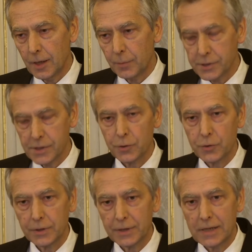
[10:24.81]

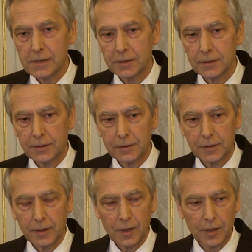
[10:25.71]
persecution doesn't
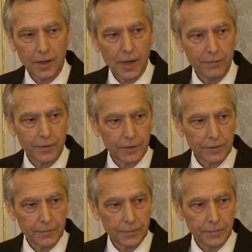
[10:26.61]
cover